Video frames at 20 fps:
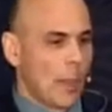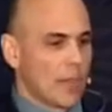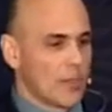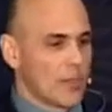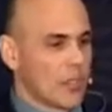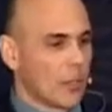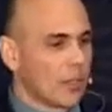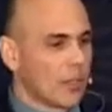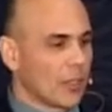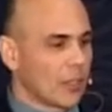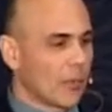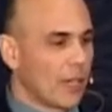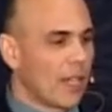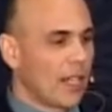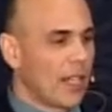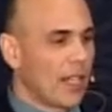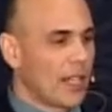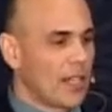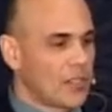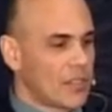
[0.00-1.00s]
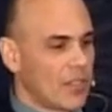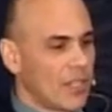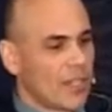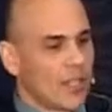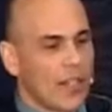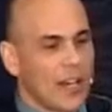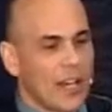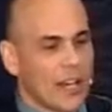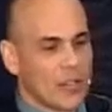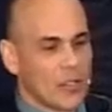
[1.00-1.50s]
Still with the Great Lakes, the
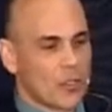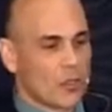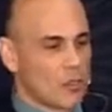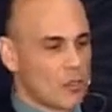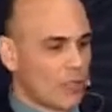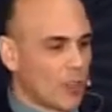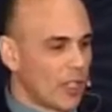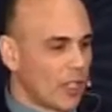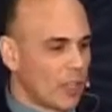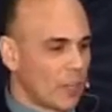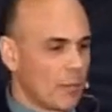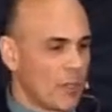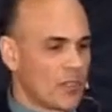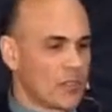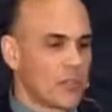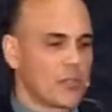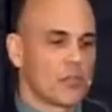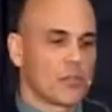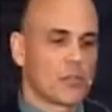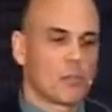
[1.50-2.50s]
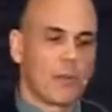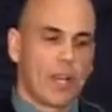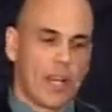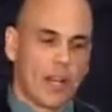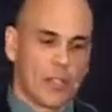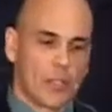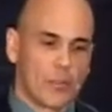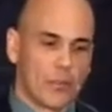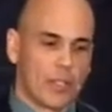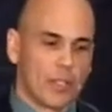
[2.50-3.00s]
International Joint Commission's
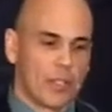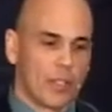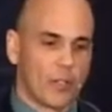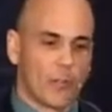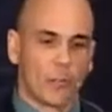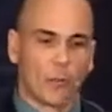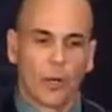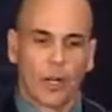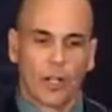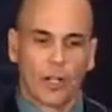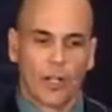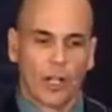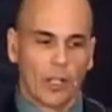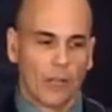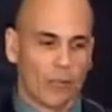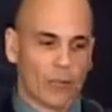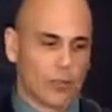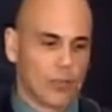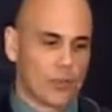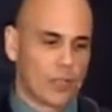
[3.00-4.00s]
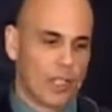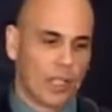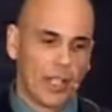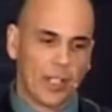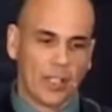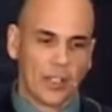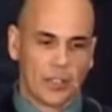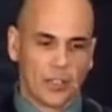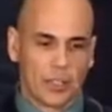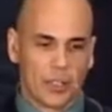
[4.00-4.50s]
Management of Water Levels,
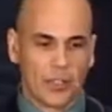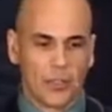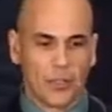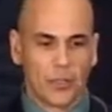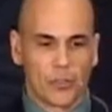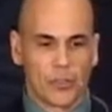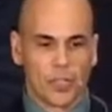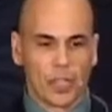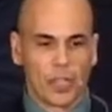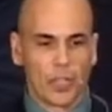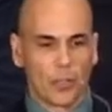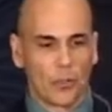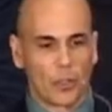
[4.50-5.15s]
Lake Ontario St.